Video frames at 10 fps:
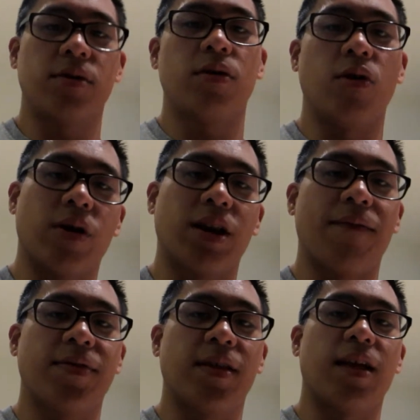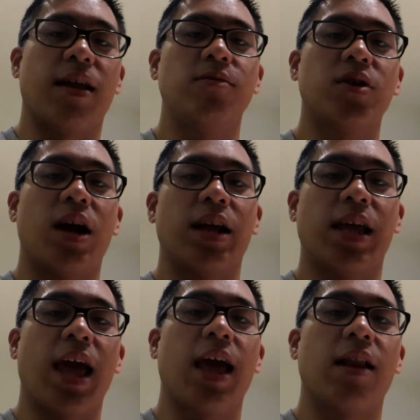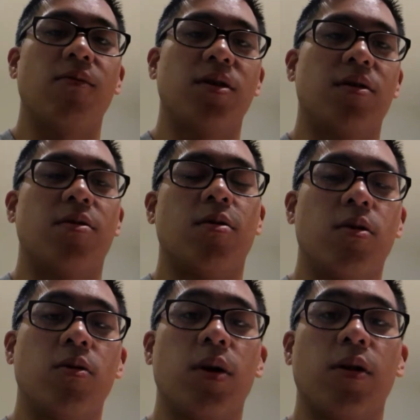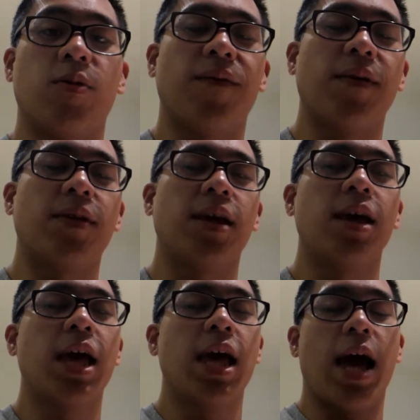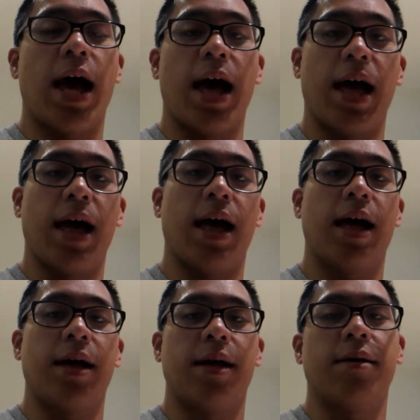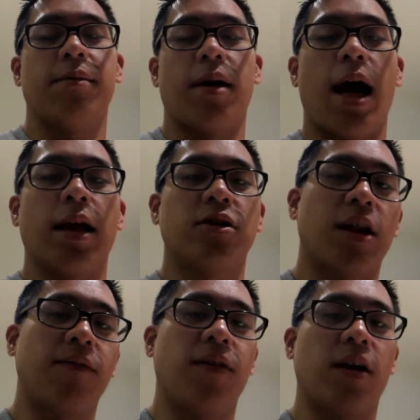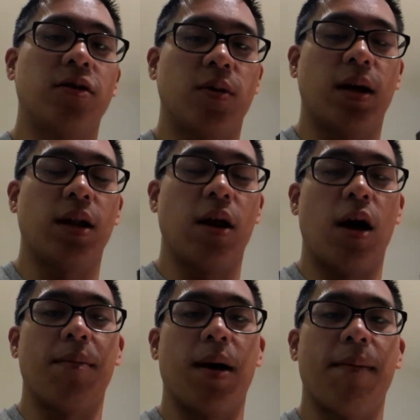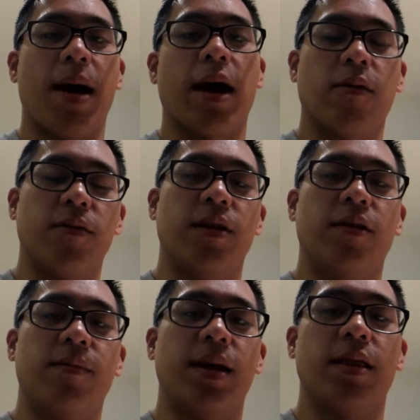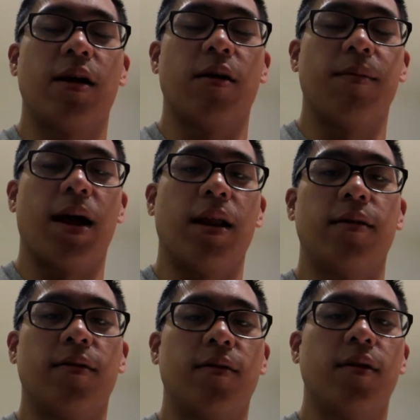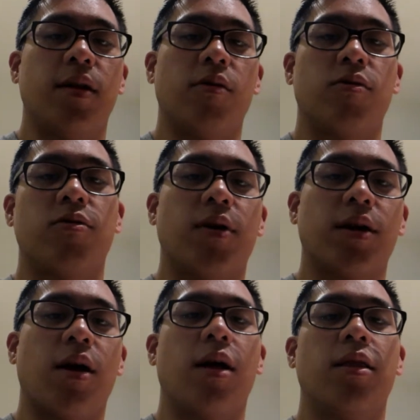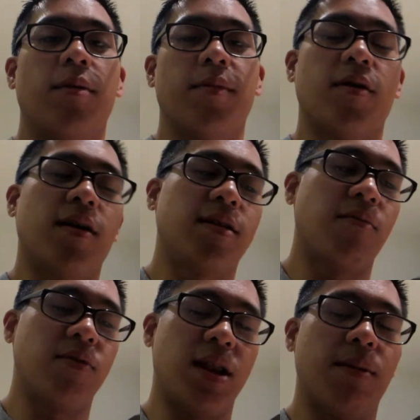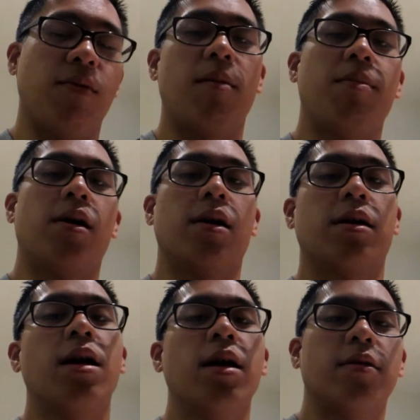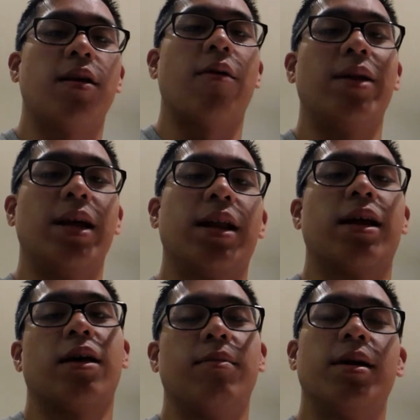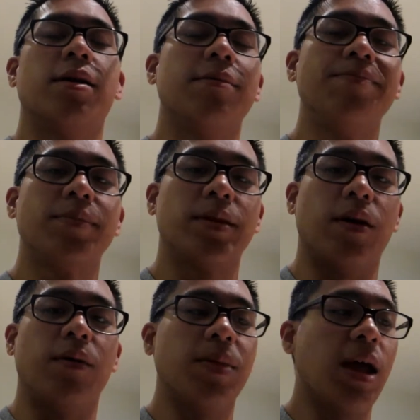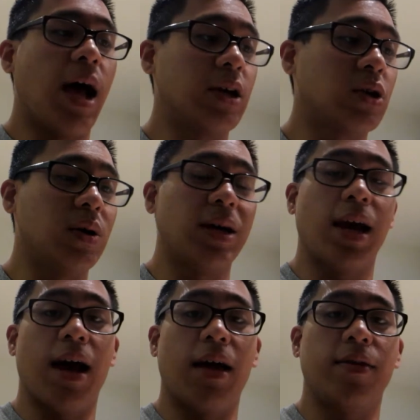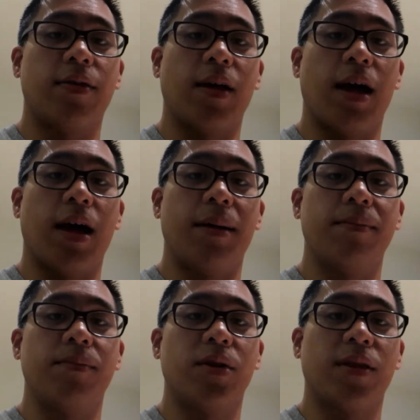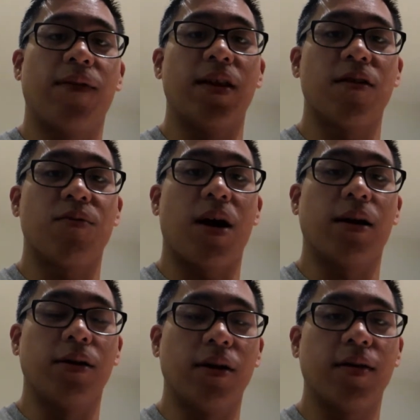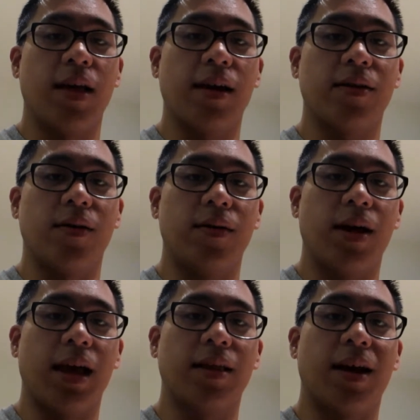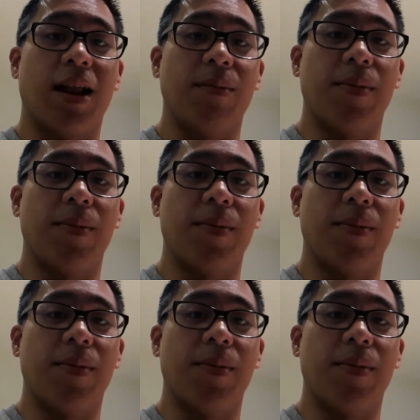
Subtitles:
caloric deficit that I'm trying to get, which is 2350, I try to fluctuate on my macros a little bit there. I'm not as strict on them. As long as I'm within the ballpark, it's not really going to kill me. So I'll show you guys what the finished product looks like. So hang tight, I'll be